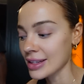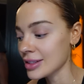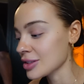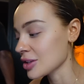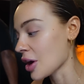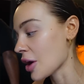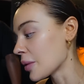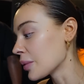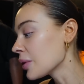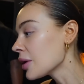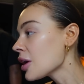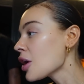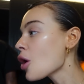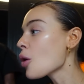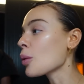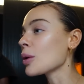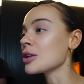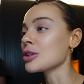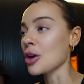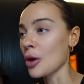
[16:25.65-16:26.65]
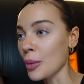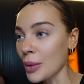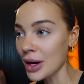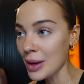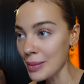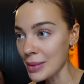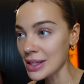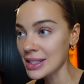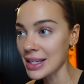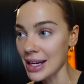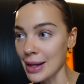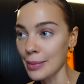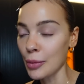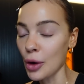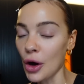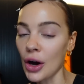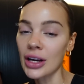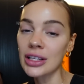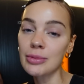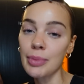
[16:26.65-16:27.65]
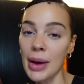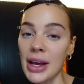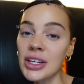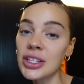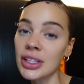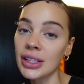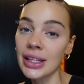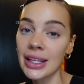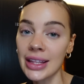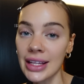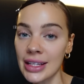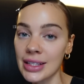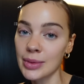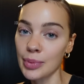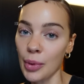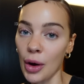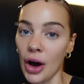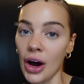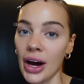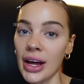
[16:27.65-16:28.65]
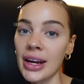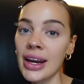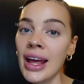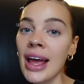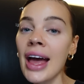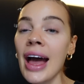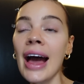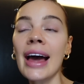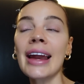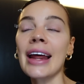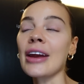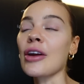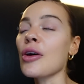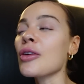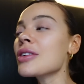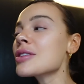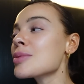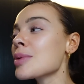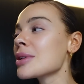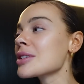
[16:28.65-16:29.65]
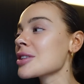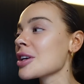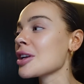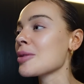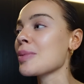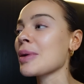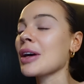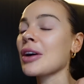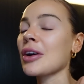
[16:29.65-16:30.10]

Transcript: so we don't want to miss any more, especially this one. And I know this one's going to be